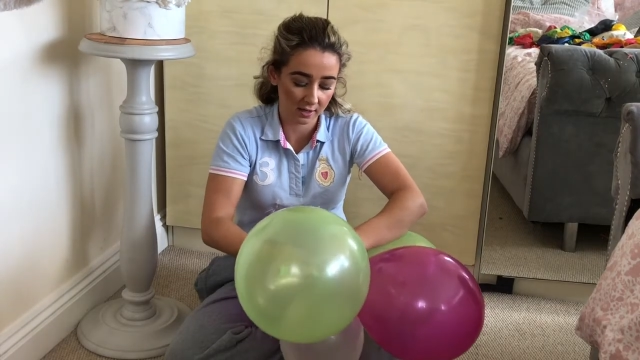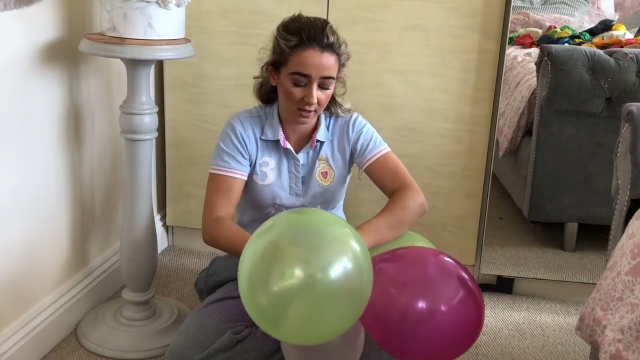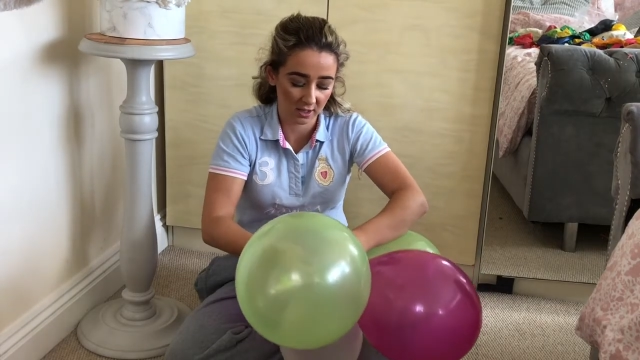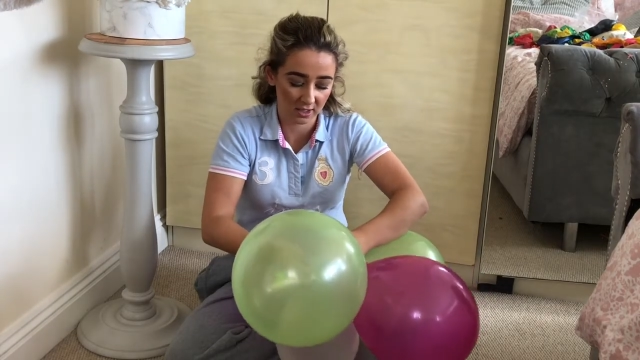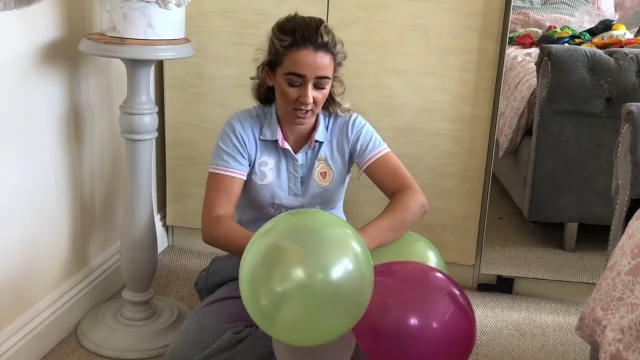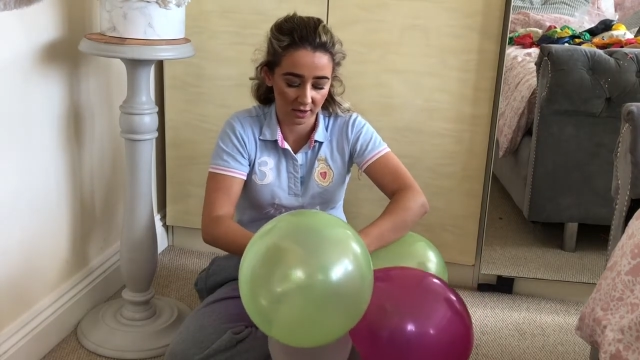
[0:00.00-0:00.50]

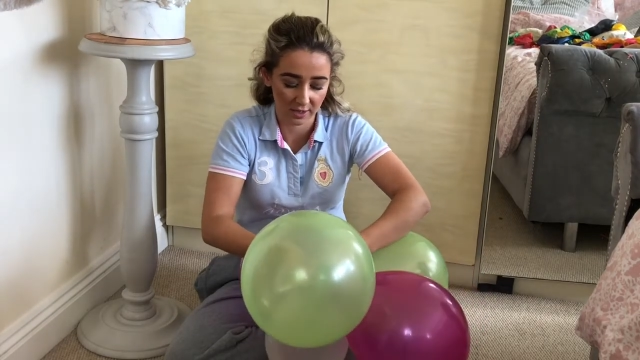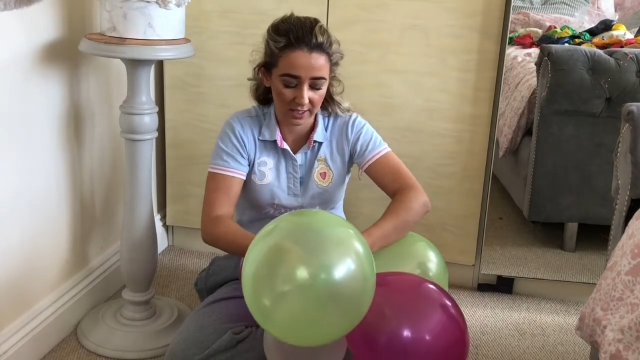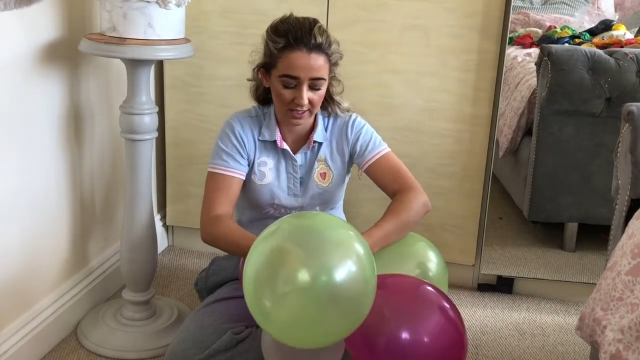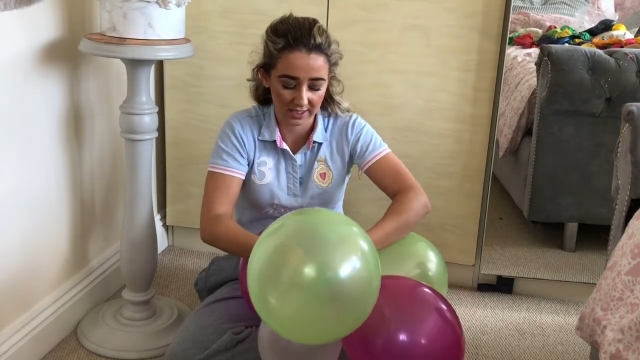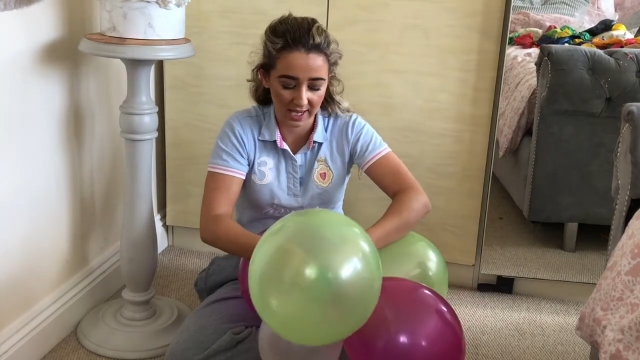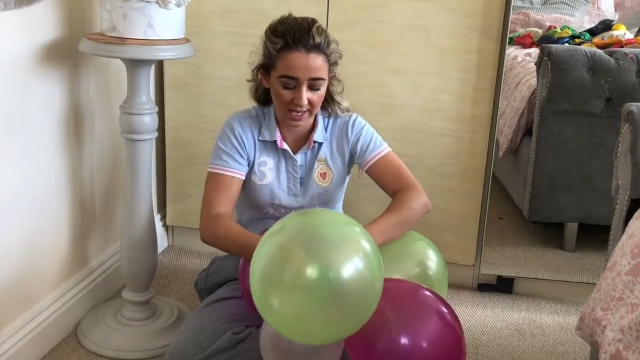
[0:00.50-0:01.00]
just so it
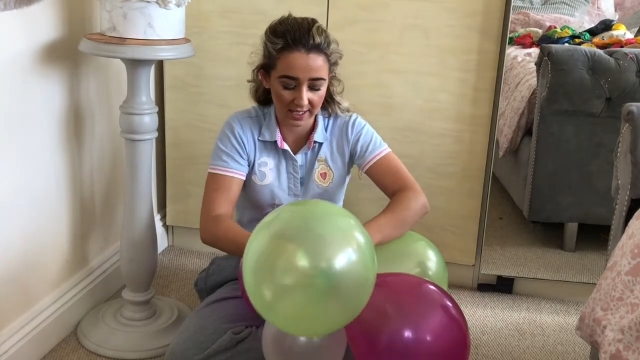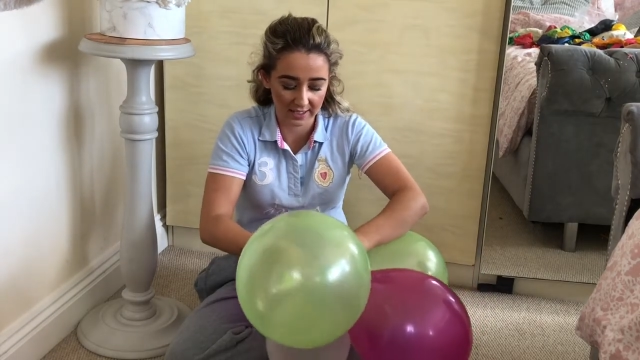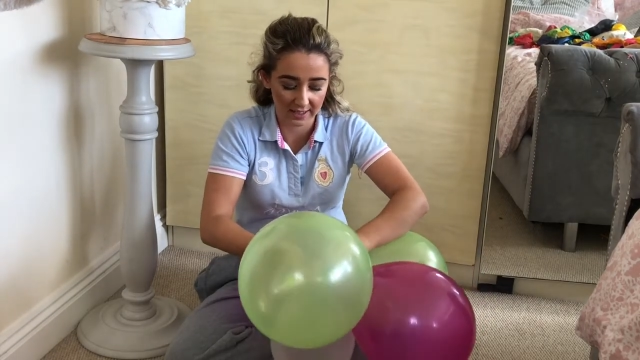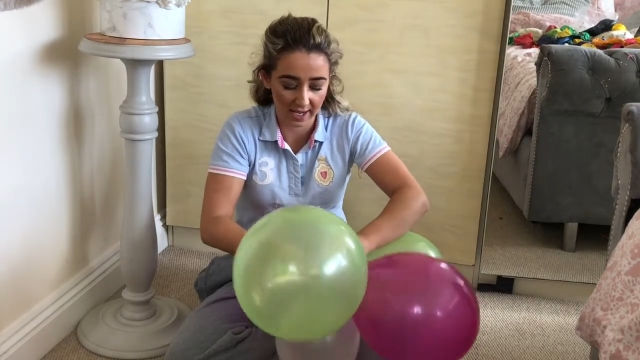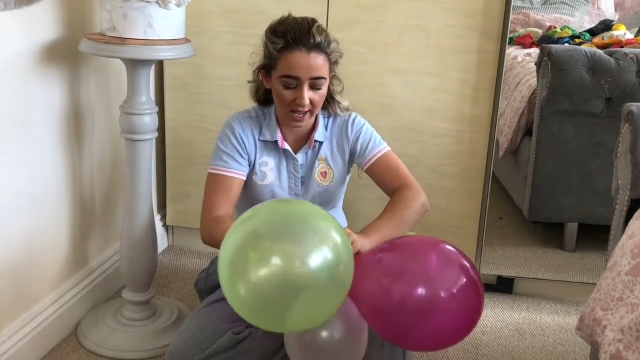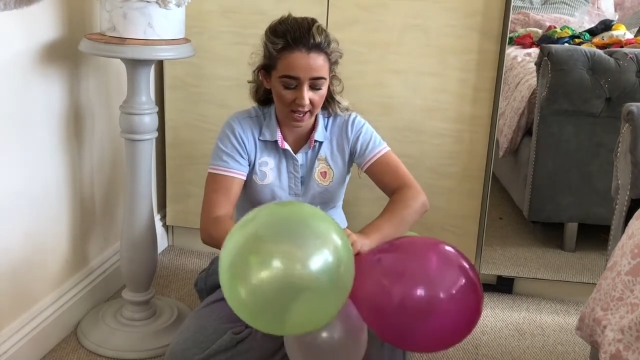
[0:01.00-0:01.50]
stays
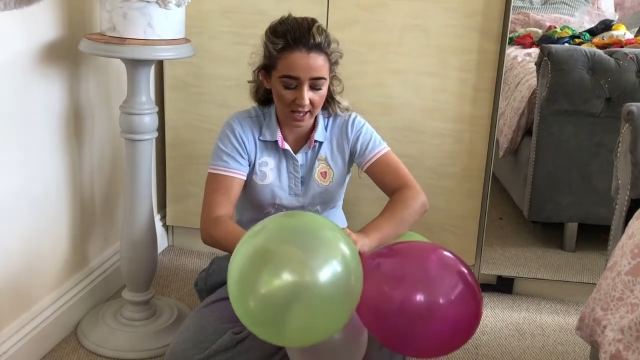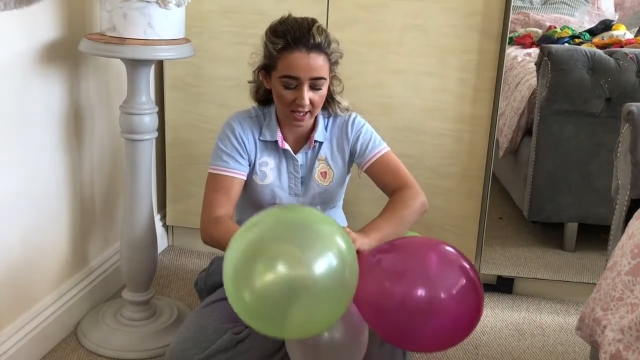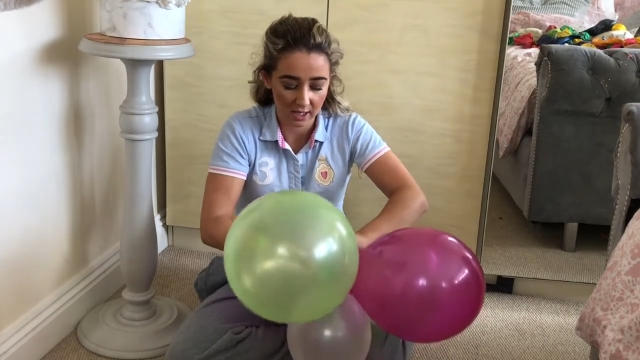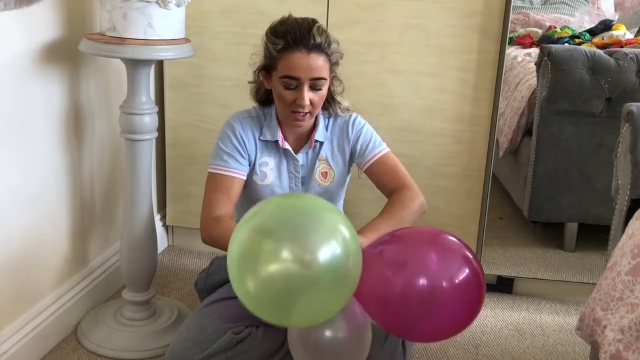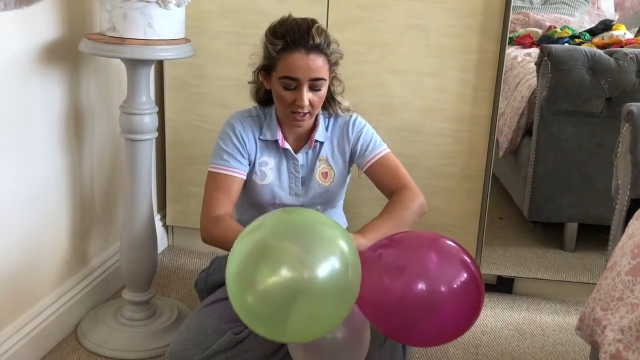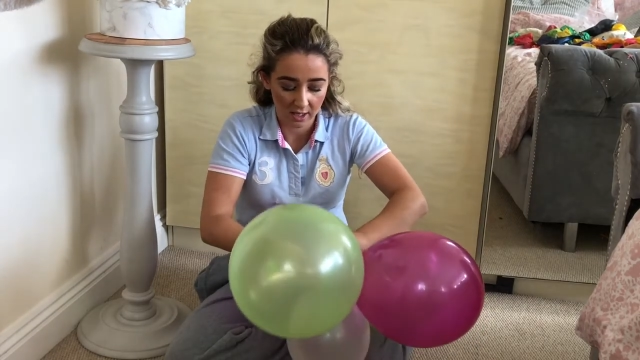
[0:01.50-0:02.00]
there
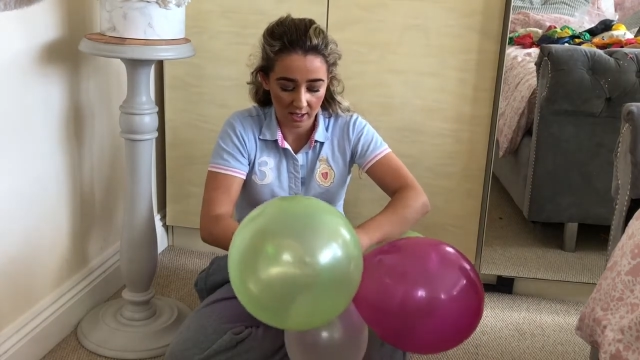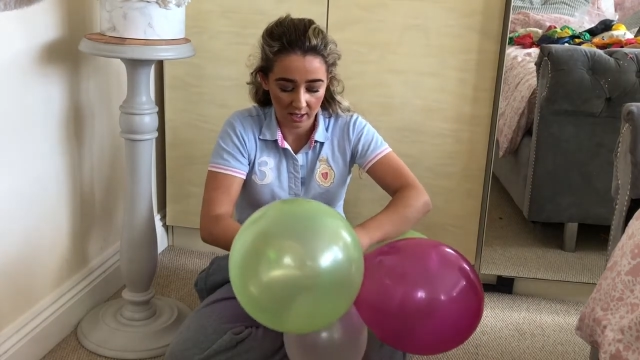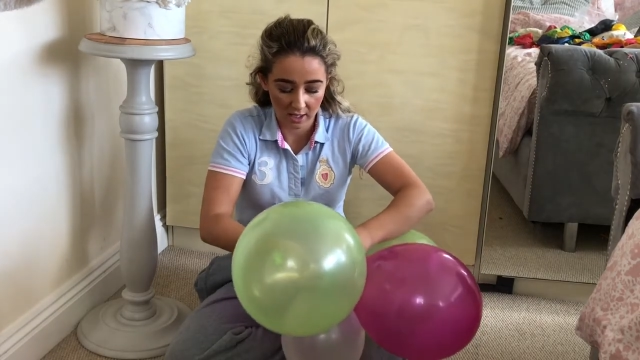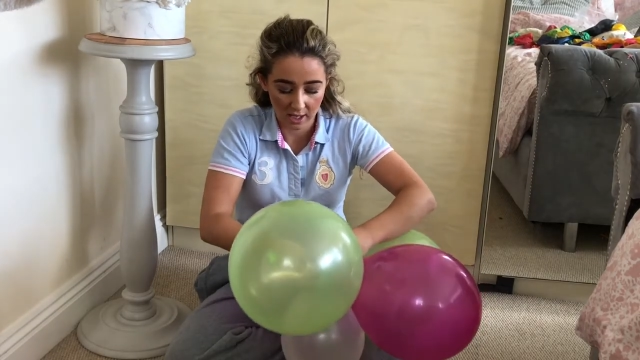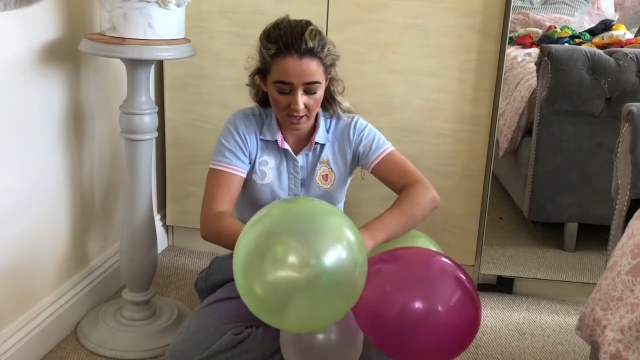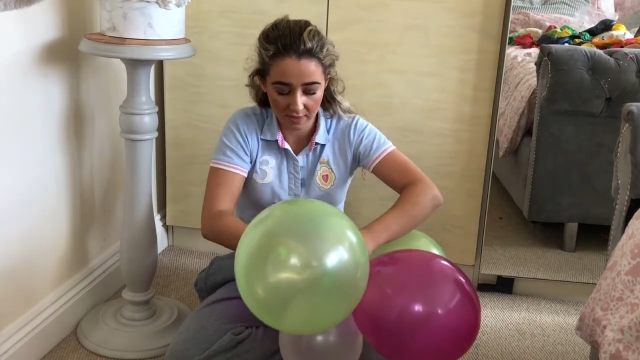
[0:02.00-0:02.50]

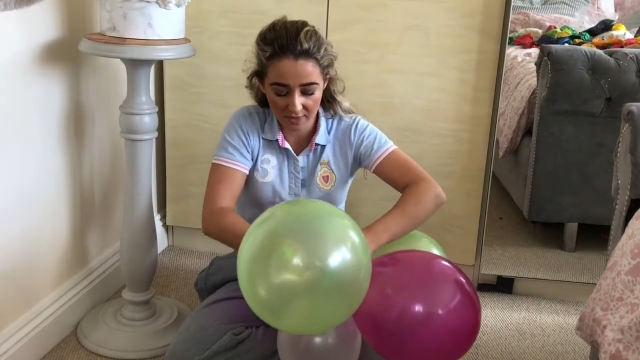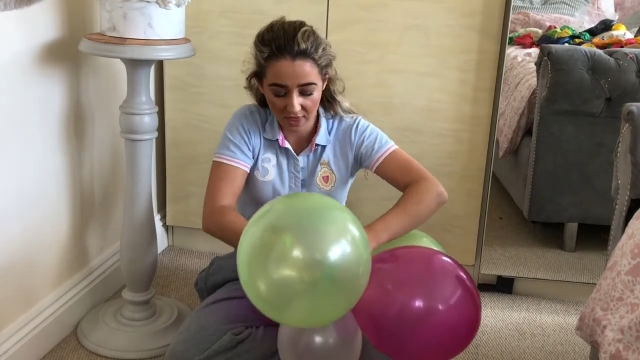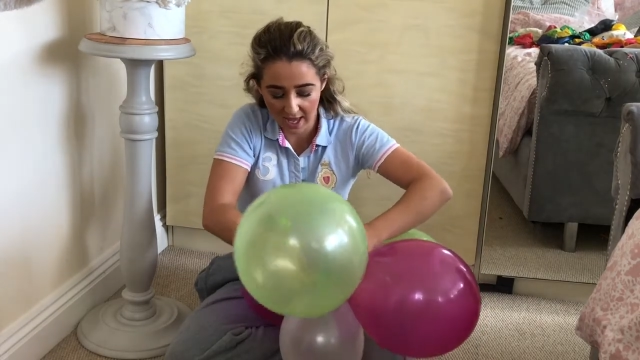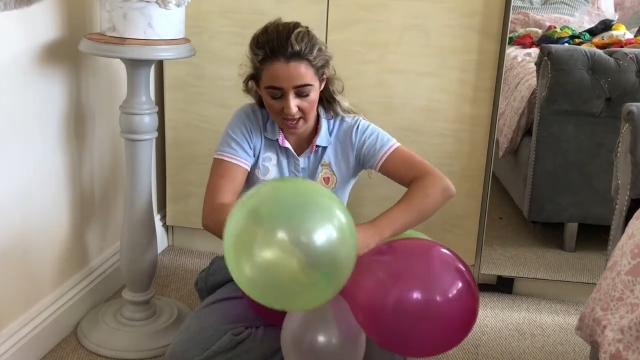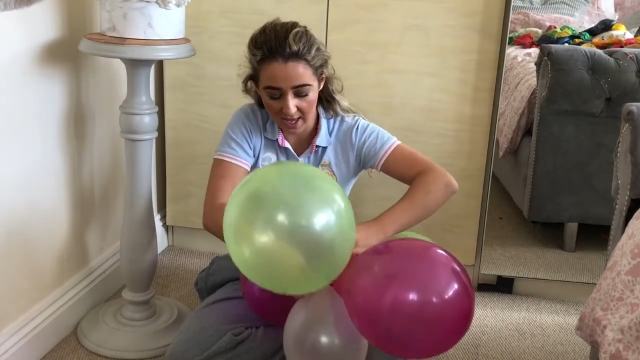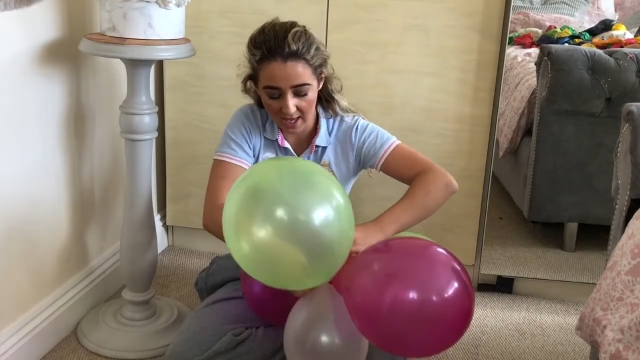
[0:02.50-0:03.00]
and
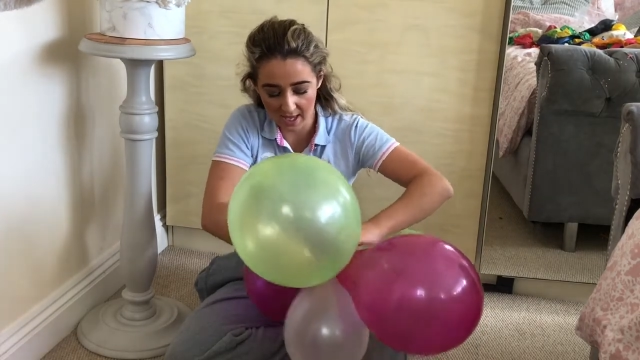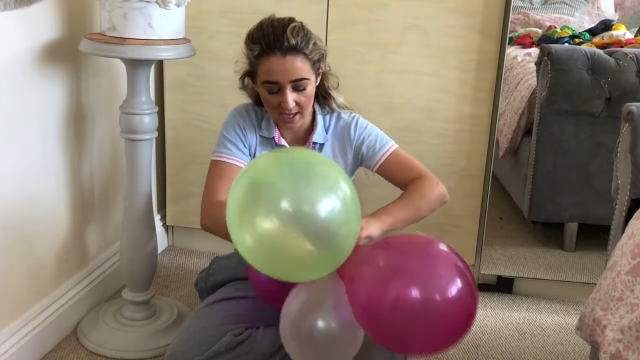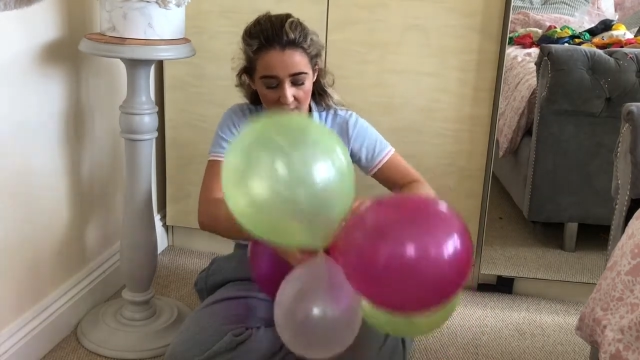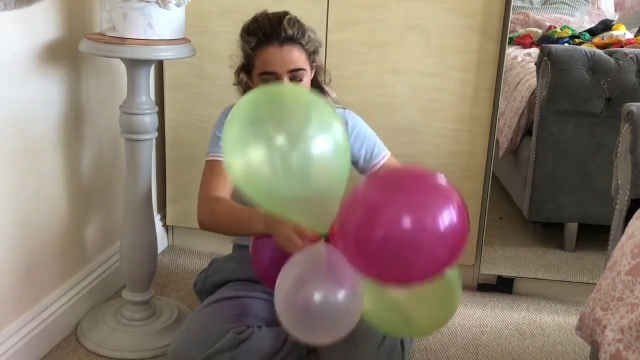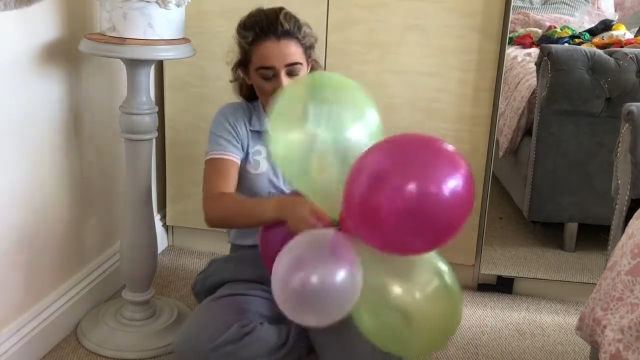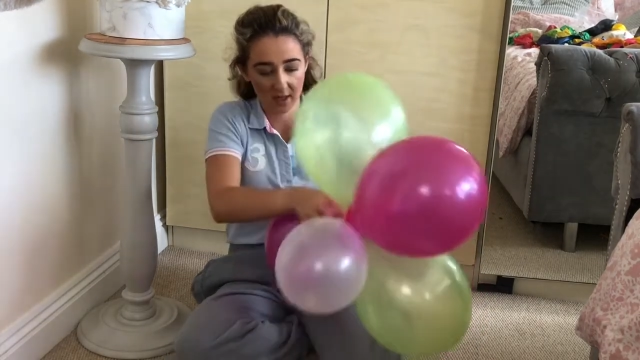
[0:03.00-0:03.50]
then